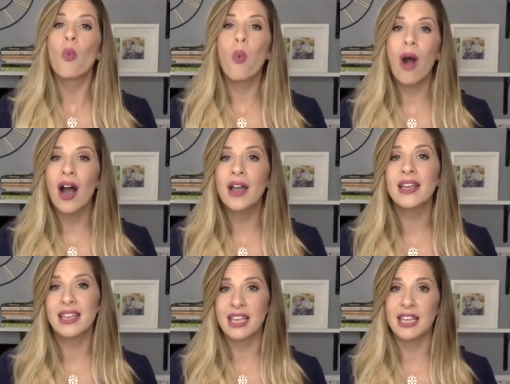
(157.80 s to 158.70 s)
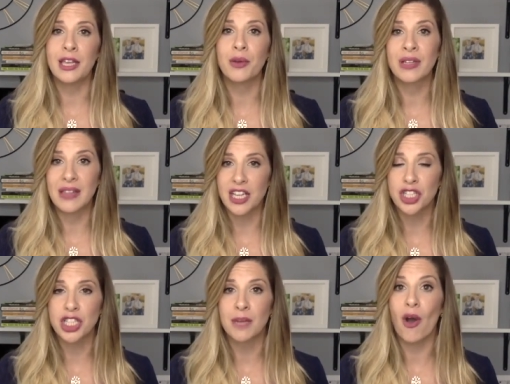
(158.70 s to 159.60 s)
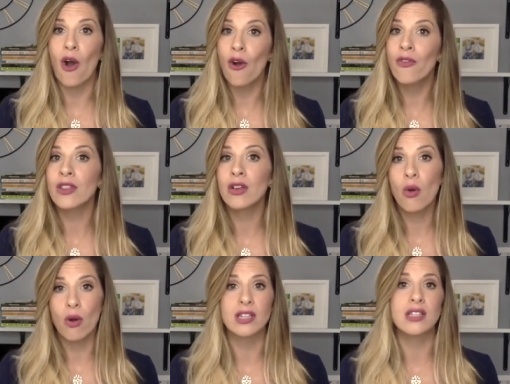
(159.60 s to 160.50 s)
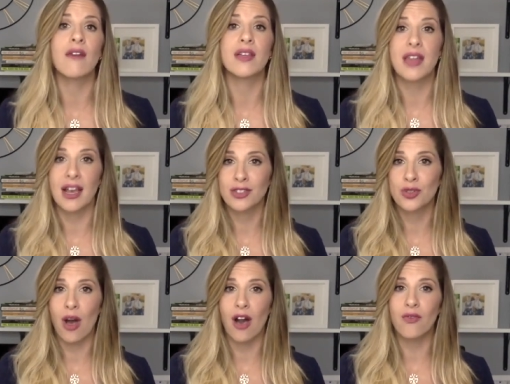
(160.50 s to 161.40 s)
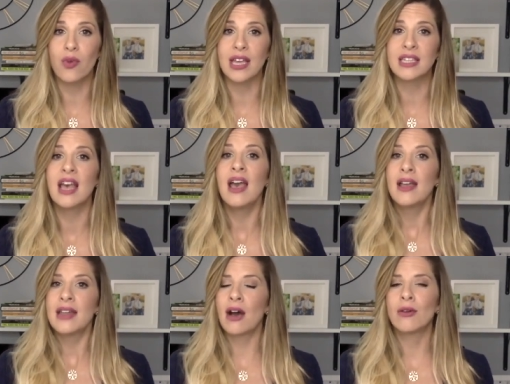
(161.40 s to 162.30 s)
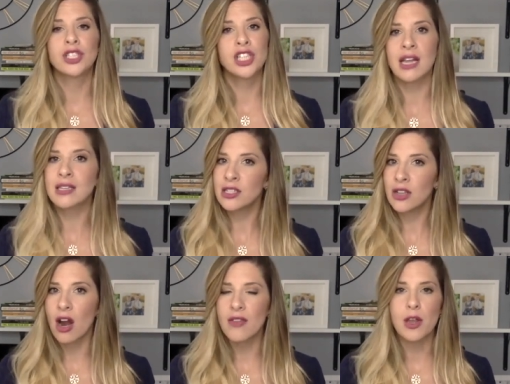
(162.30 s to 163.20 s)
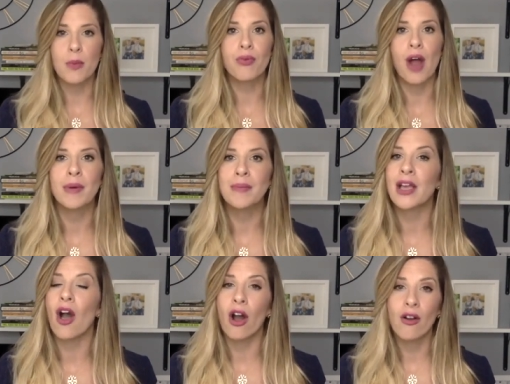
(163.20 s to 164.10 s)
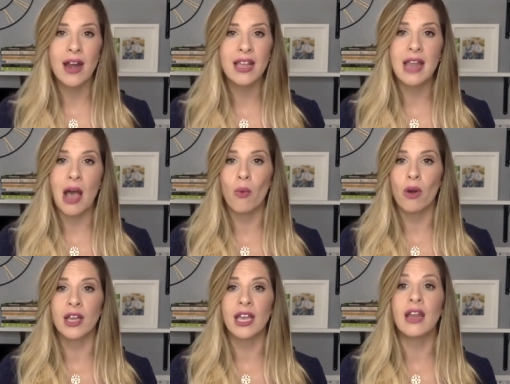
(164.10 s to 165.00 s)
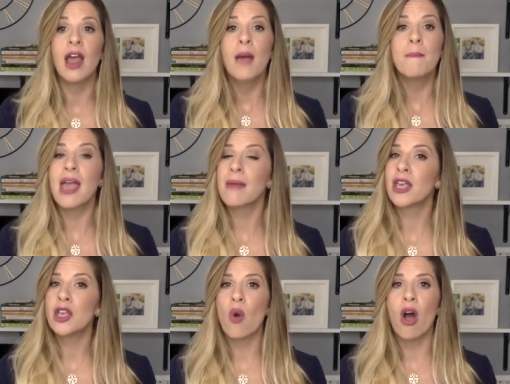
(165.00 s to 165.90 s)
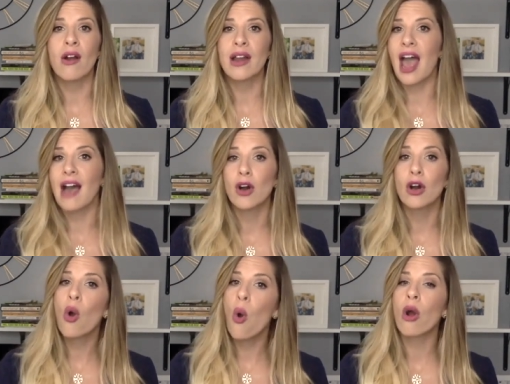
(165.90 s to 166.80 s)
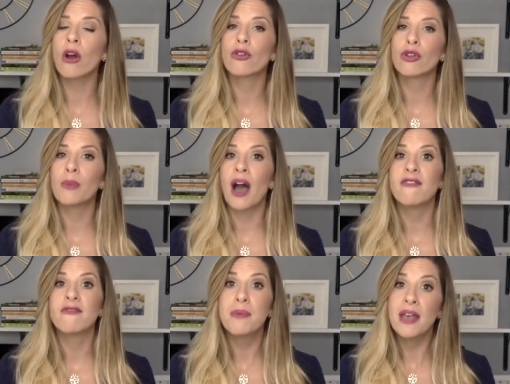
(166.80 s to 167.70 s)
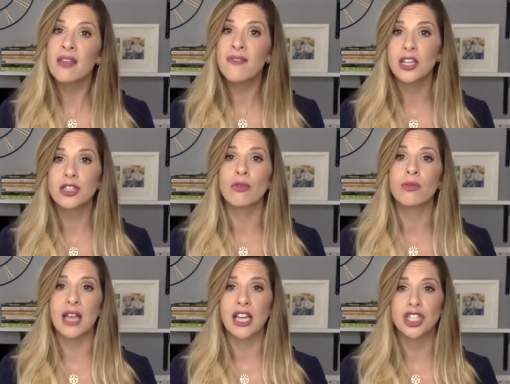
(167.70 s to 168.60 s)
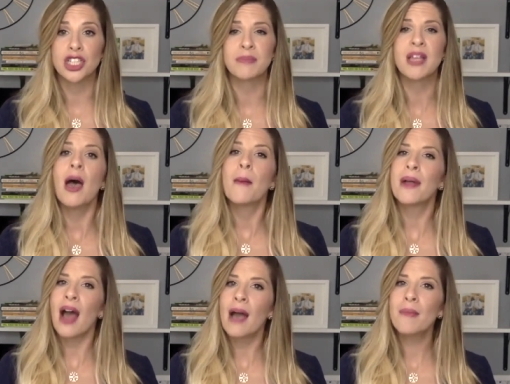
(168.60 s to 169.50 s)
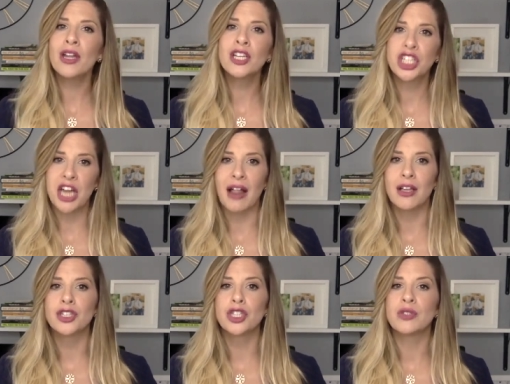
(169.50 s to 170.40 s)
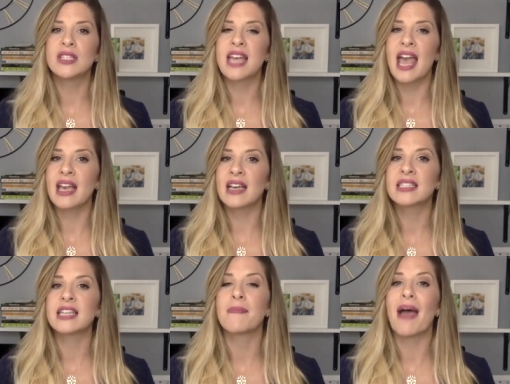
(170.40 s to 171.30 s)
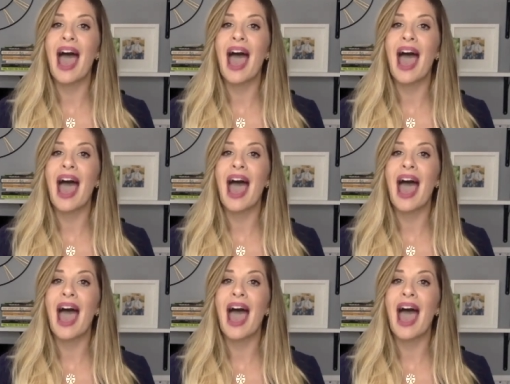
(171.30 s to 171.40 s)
one key relationship over the course of the next 12 weeks. Now, chances are that you're probably already networking. Maybe you already have a core group of beneficial relationships, but I'm going to challenge you to take a step